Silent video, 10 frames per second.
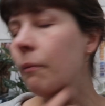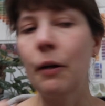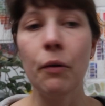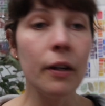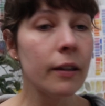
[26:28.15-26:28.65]

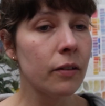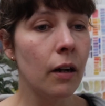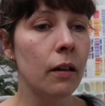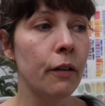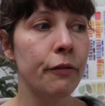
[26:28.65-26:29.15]
My work is
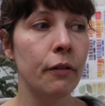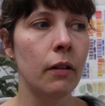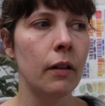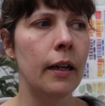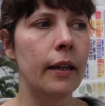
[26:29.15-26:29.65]

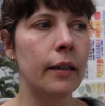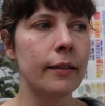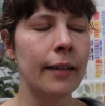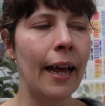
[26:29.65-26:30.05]
colorful and it